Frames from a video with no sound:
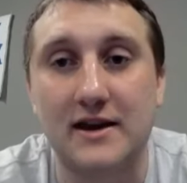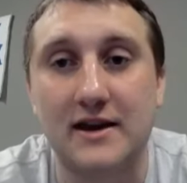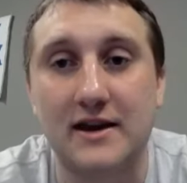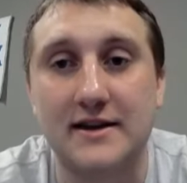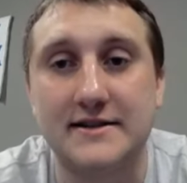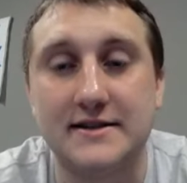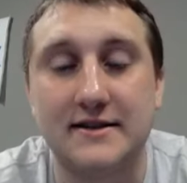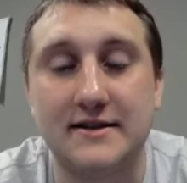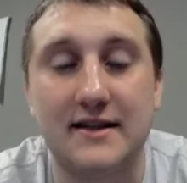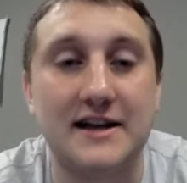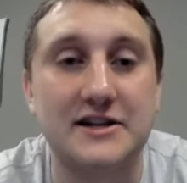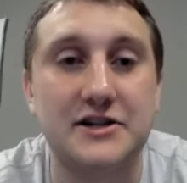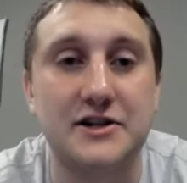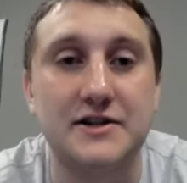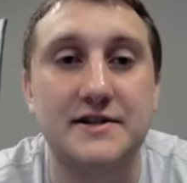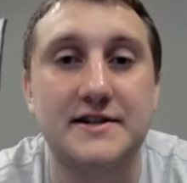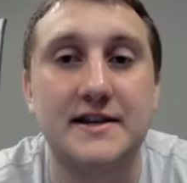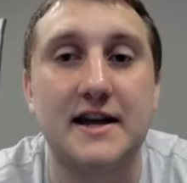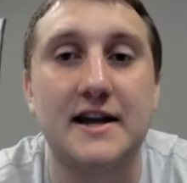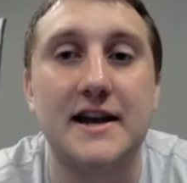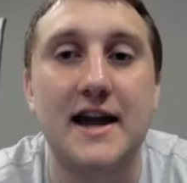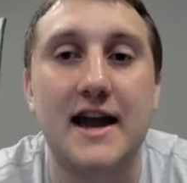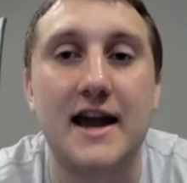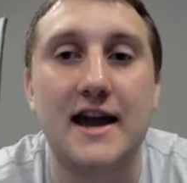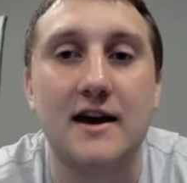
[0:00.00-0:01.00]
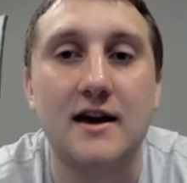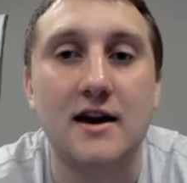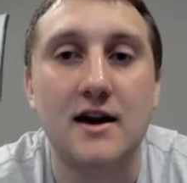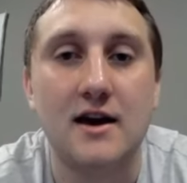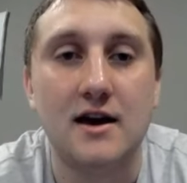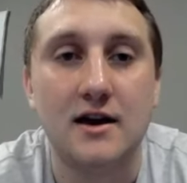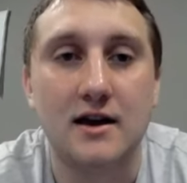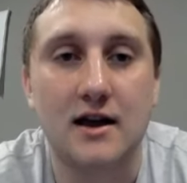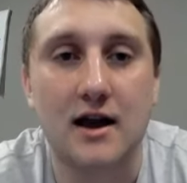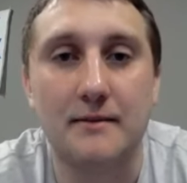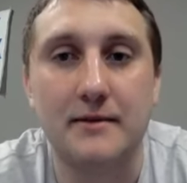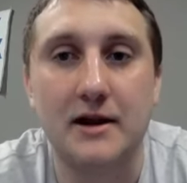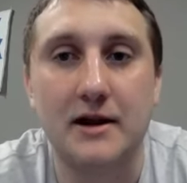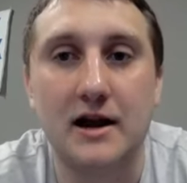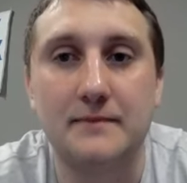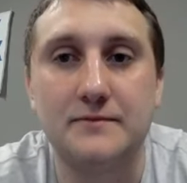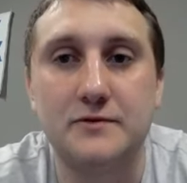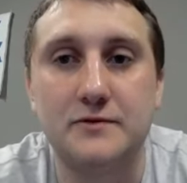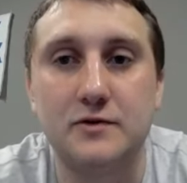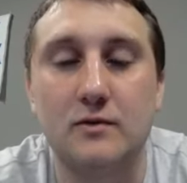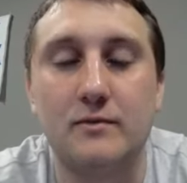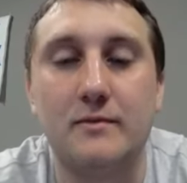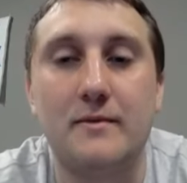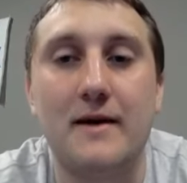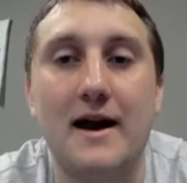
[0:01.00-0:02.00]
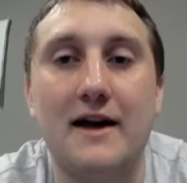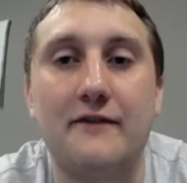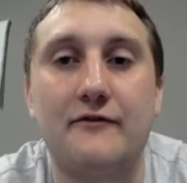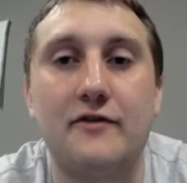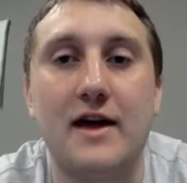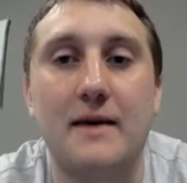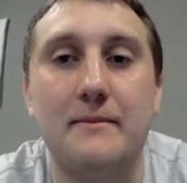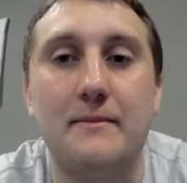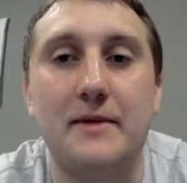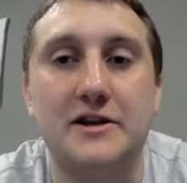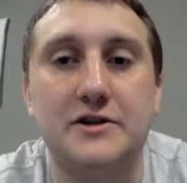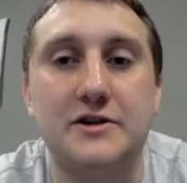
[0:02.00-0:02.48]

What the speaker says: Selection Sunday coming up. So we'll be back for that.